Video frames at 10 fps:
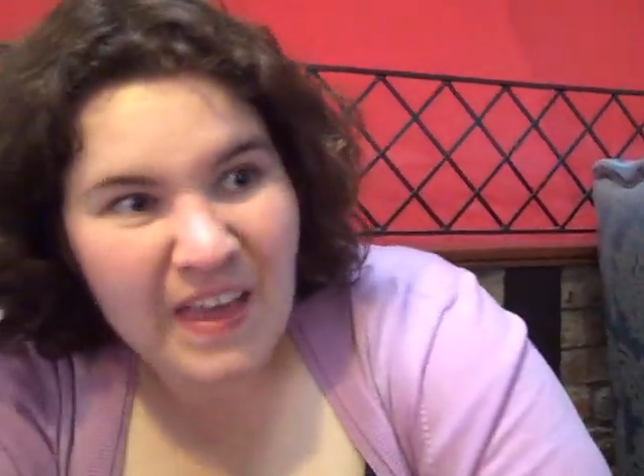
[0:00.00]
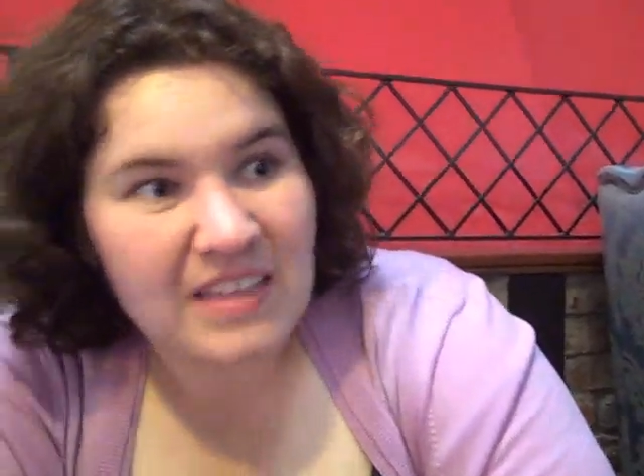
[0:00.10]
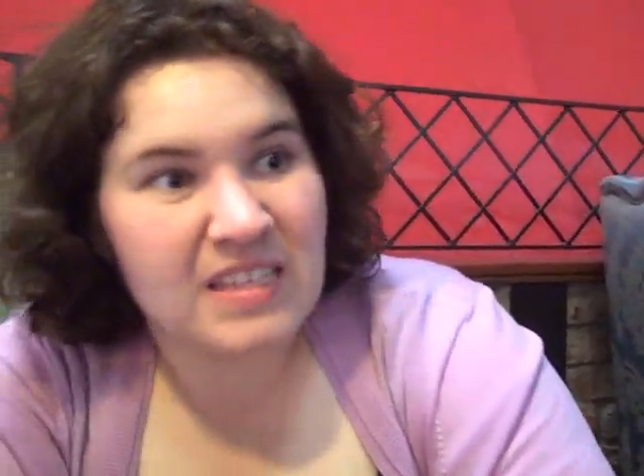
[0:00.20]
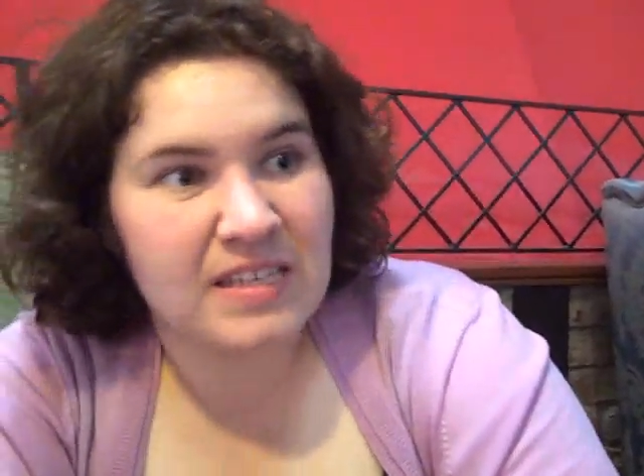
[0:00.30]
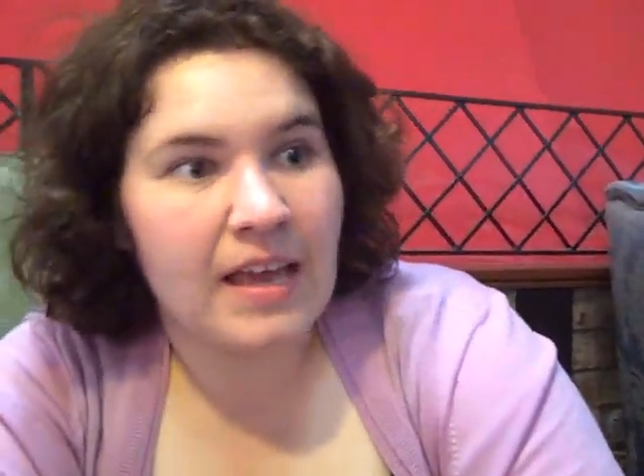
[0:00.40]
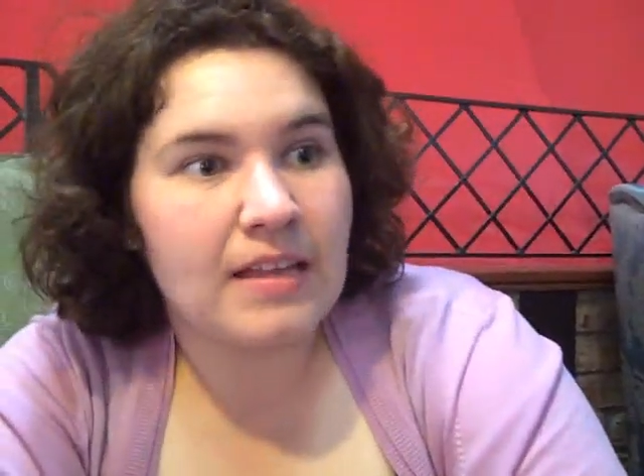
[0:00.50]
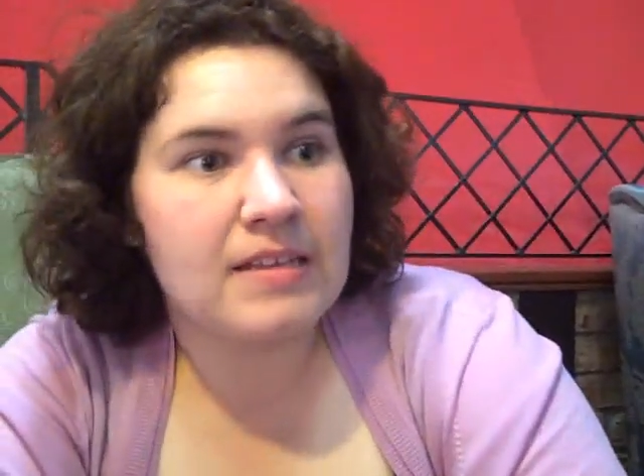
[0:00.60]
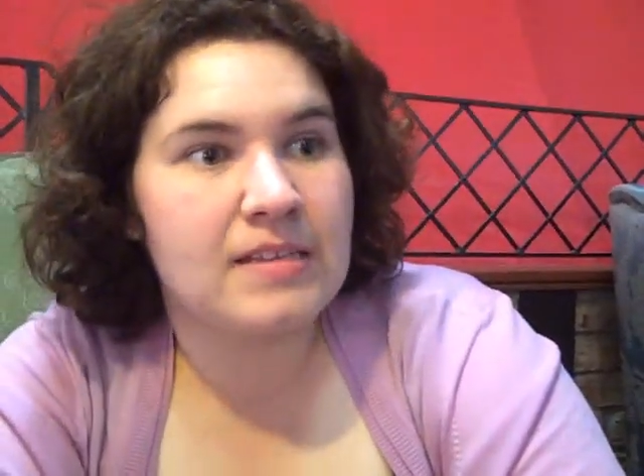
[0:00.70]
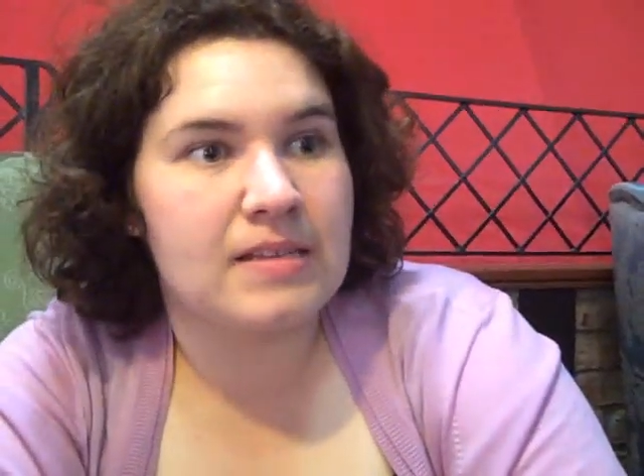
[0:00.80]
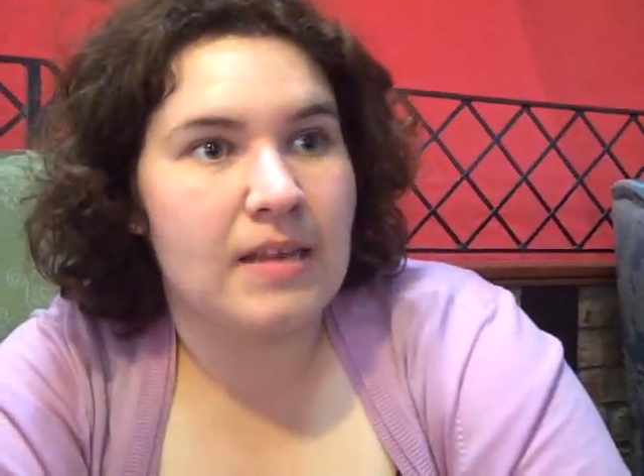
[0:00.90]
that
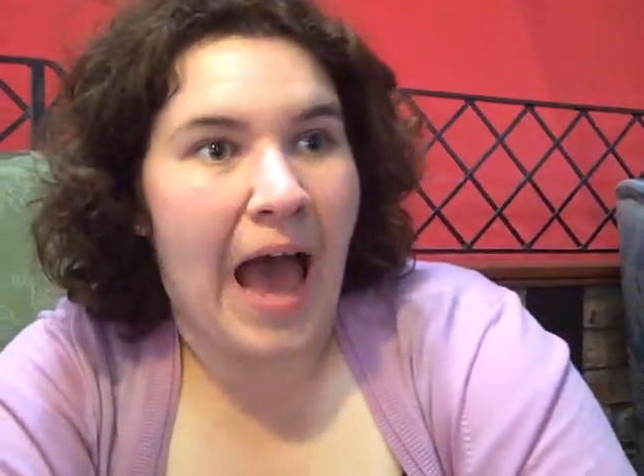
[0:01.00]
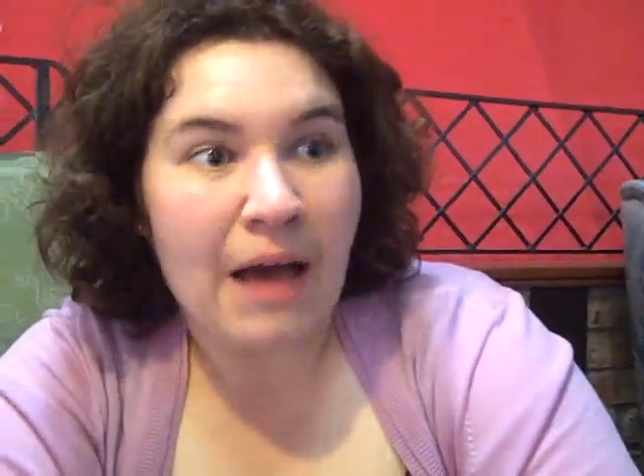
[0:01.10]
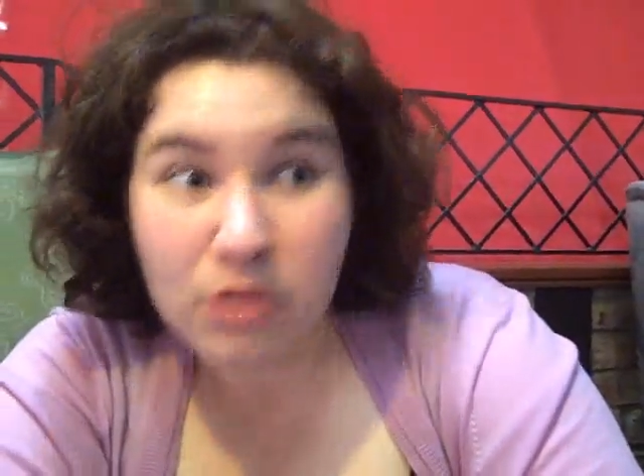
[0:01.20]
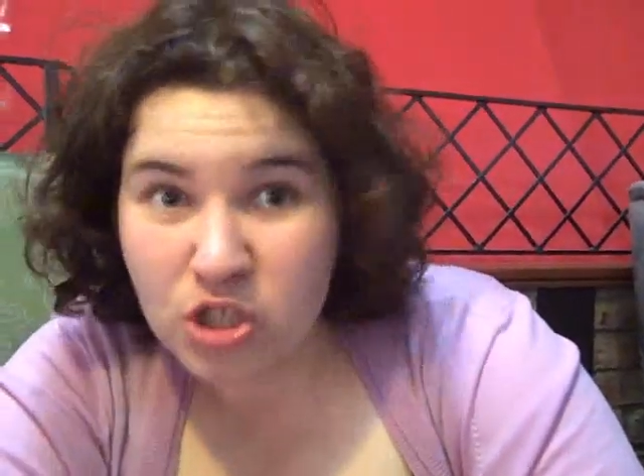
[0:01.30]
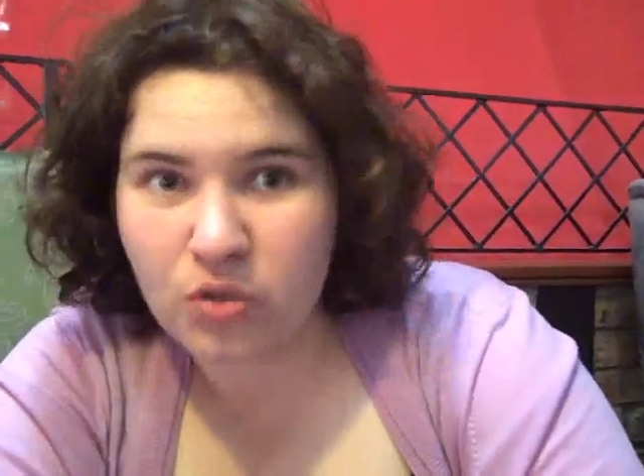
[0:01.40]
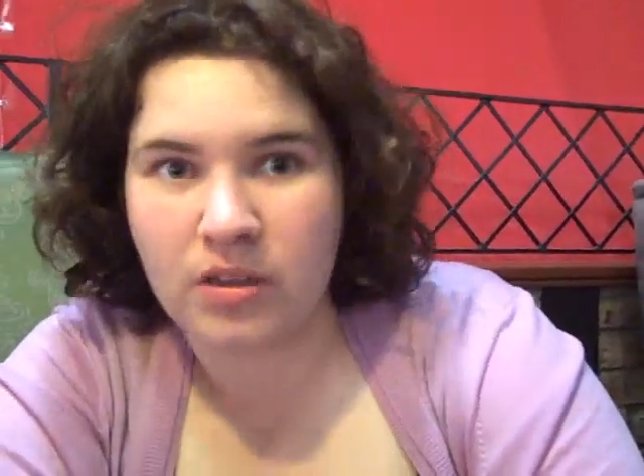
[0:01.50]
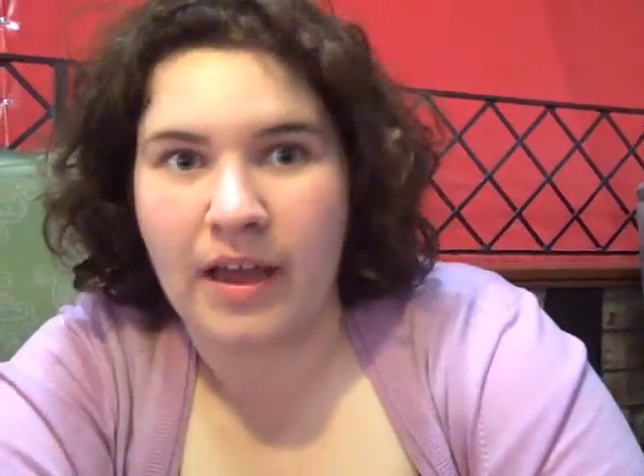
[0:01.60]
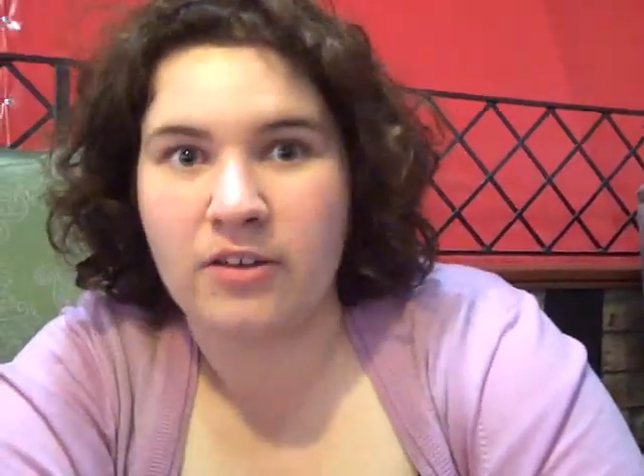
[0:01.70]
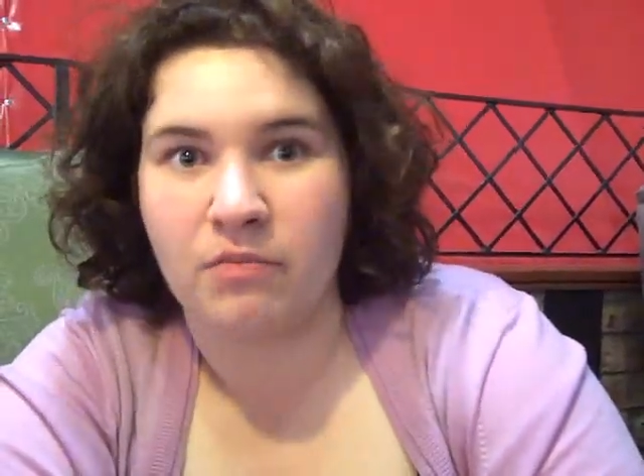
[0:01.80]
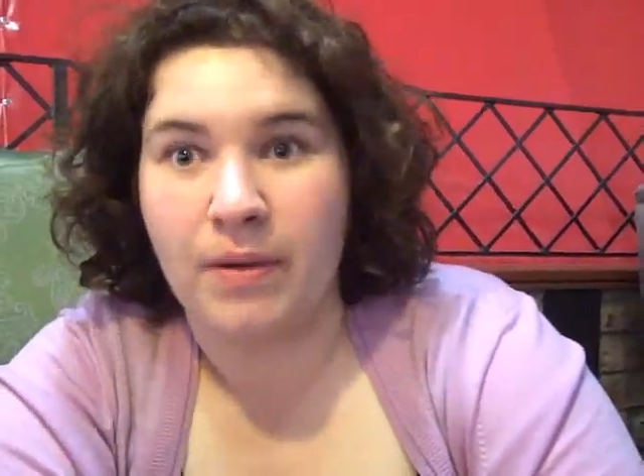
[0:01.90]
sells, I will show you the
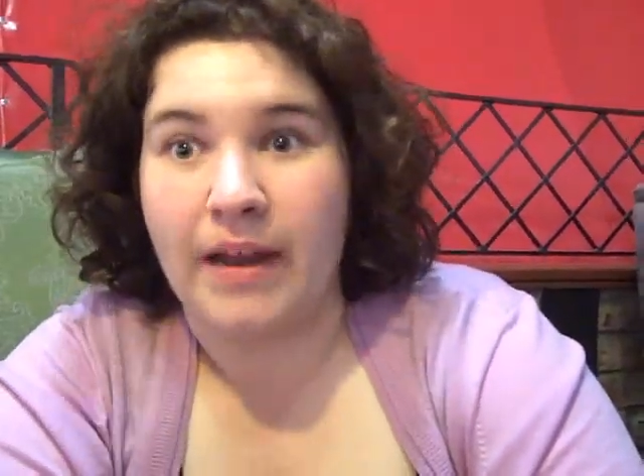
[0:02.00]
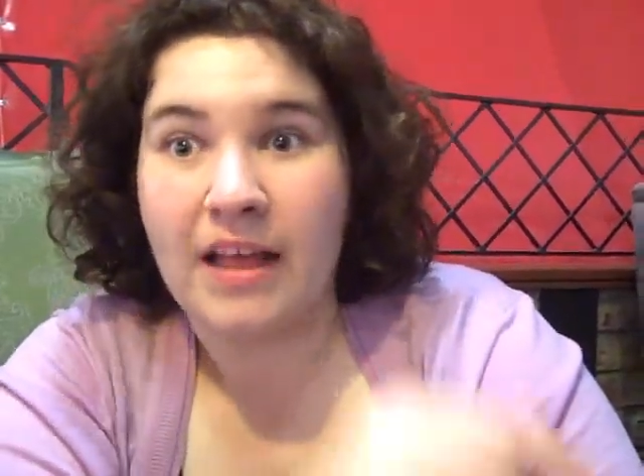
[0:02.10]
kind of bread.